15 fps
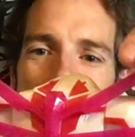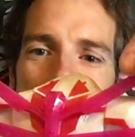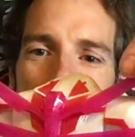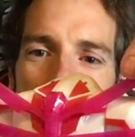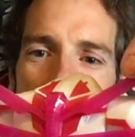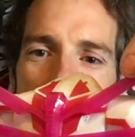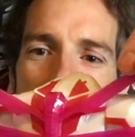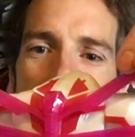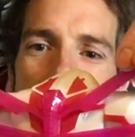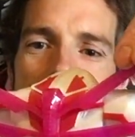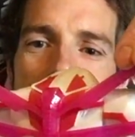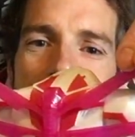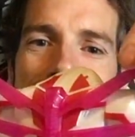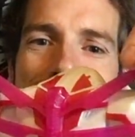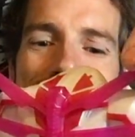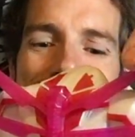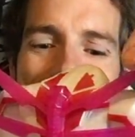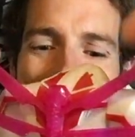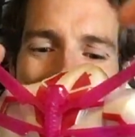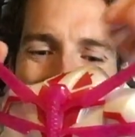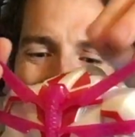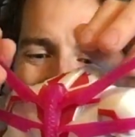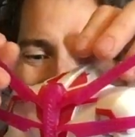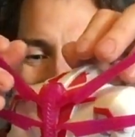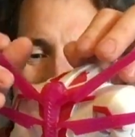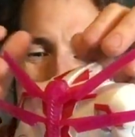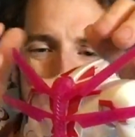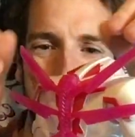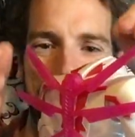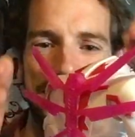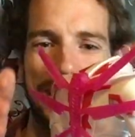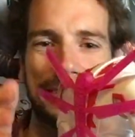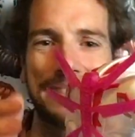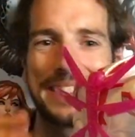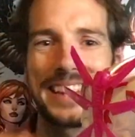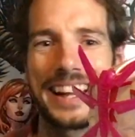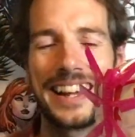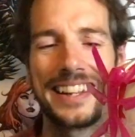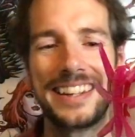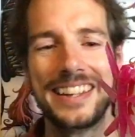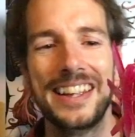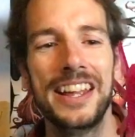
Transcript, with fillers: crooked. I'll play around with that.